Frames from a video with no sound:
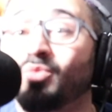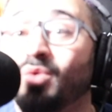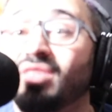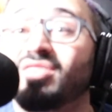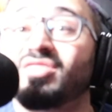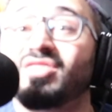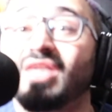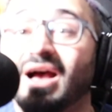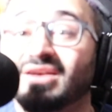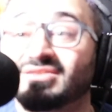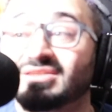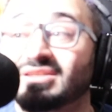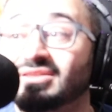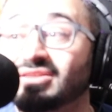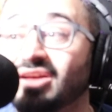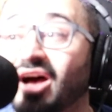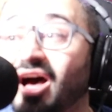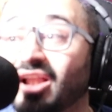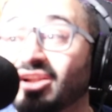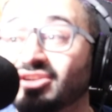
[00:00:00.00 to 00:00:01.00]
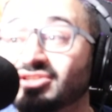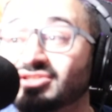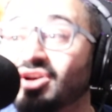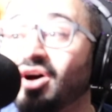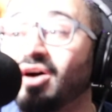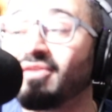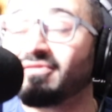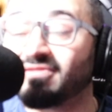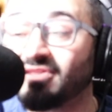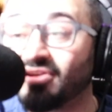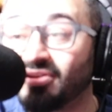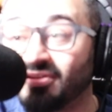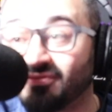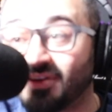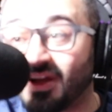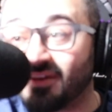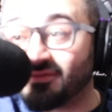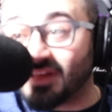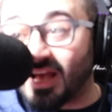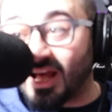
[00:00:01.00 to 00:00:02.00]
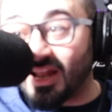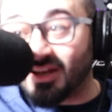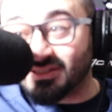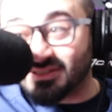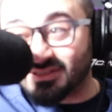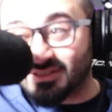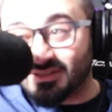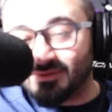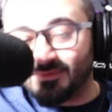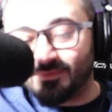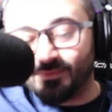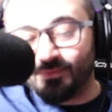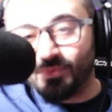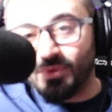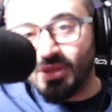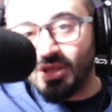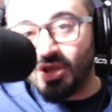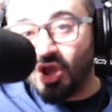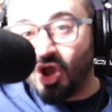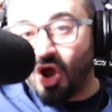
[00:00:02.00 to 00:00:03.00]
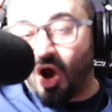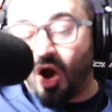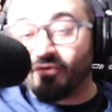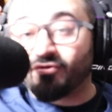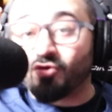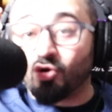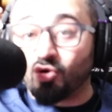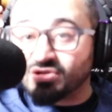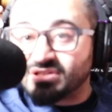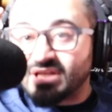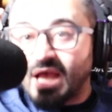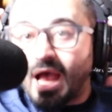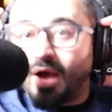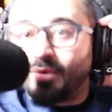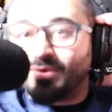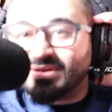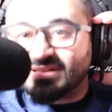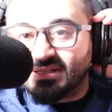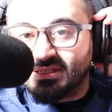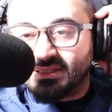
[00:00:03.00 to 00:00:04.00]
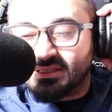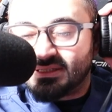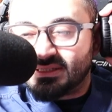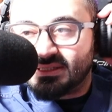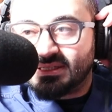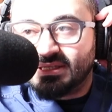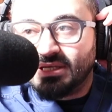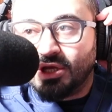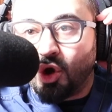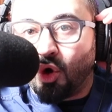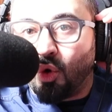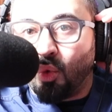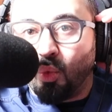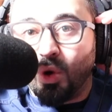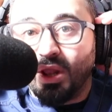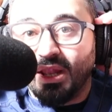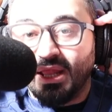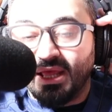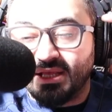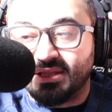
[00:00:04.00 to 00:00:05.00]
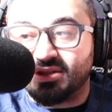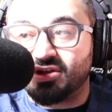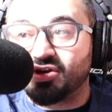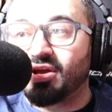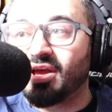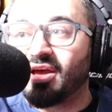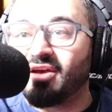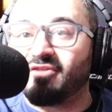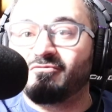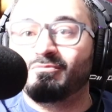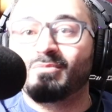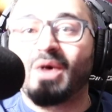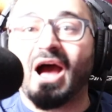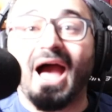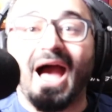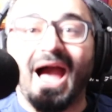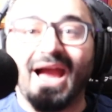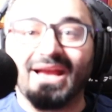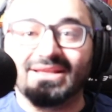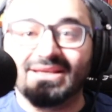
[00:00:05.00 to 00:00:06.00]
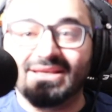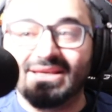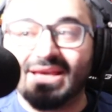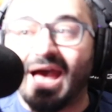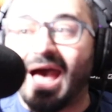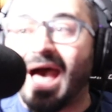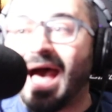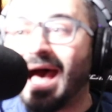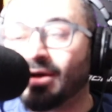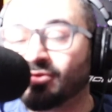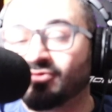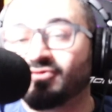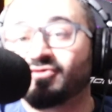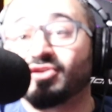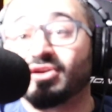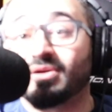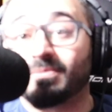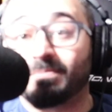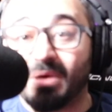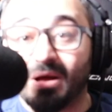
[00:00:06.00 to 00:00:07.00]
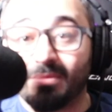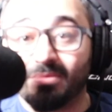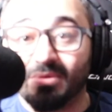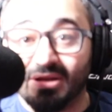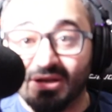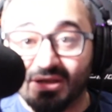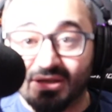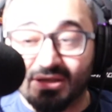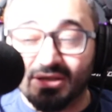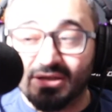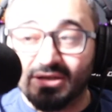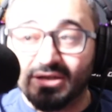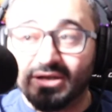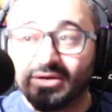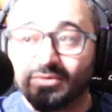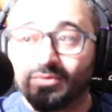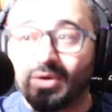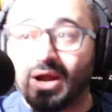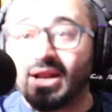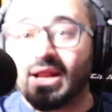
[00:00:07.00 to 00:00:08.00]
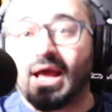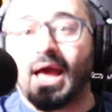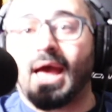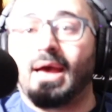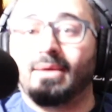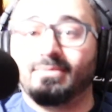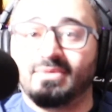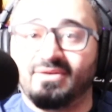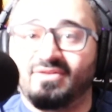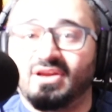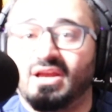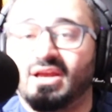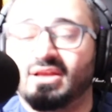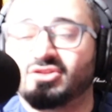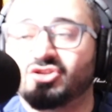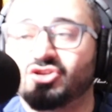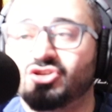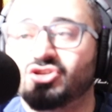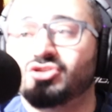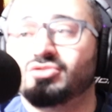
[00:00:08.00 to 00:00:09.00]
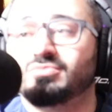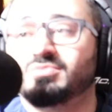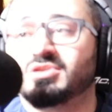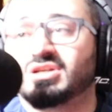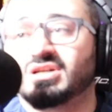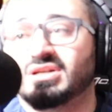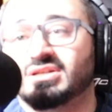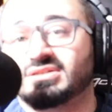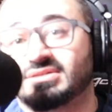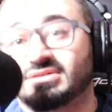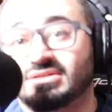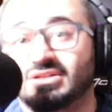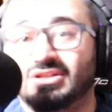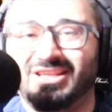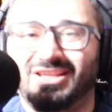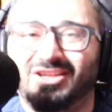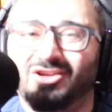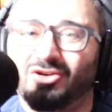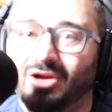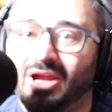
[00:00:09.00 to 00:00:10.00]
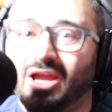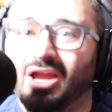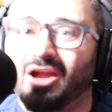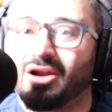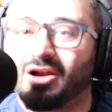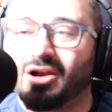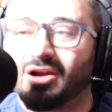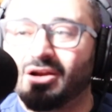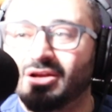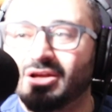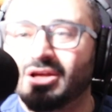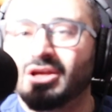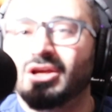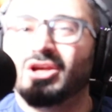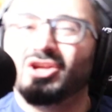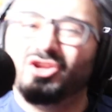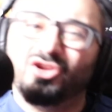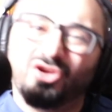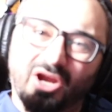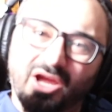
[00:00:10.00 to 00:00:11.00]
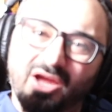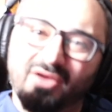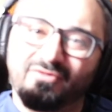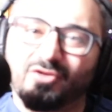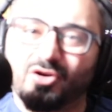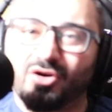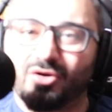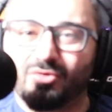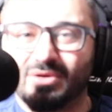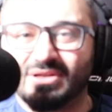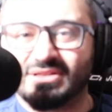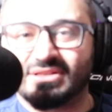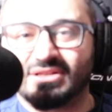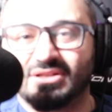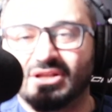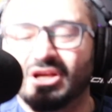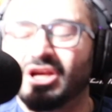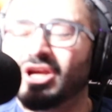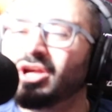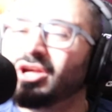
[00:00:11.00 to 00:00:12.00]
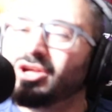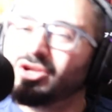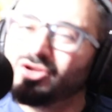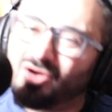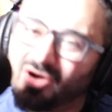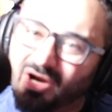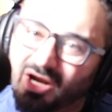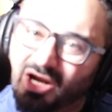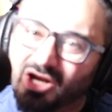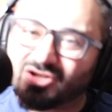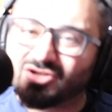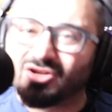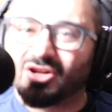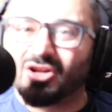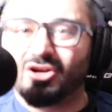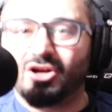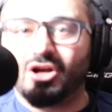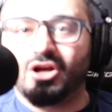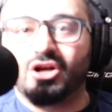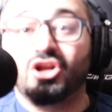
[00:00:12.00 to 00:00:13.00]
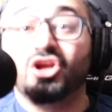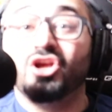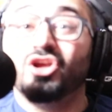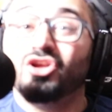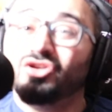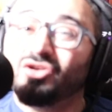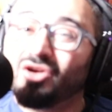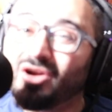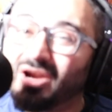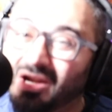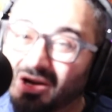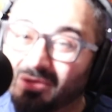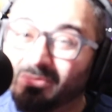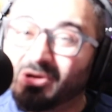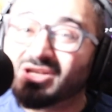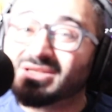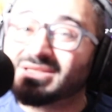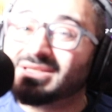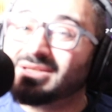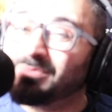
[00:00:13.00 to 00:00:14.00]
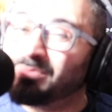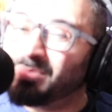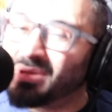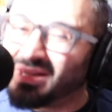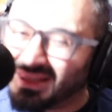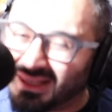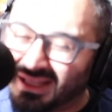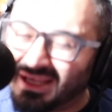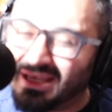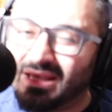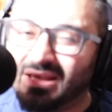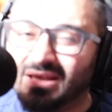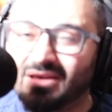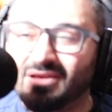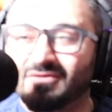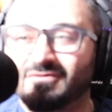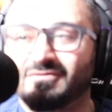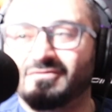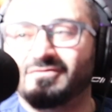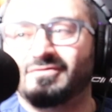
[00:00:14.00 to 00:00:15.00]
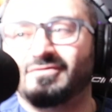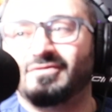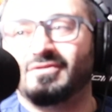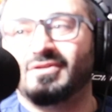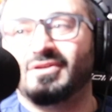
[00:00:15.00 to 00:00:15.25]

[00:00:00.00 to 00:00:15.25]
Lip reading: me $1,000 of $35? Of course, I wasn't willing to give my idea out for the public, right? I'm giving it to you because you're here. You're here for a reason. You're here to learn. You're here because you believe